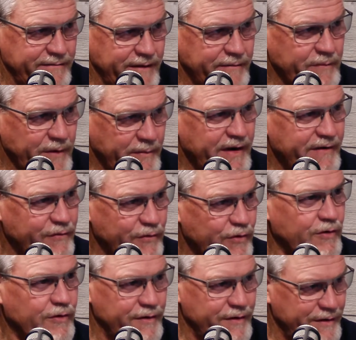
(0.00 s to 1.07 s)
I mean, I've
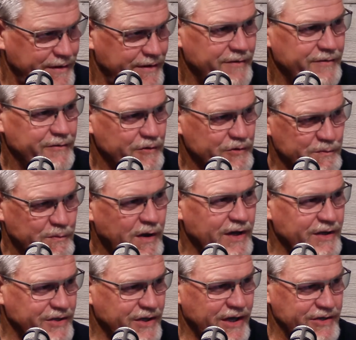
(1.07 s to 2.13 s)
heard those
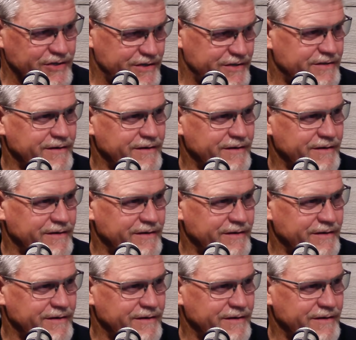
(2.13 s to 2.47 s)
montages.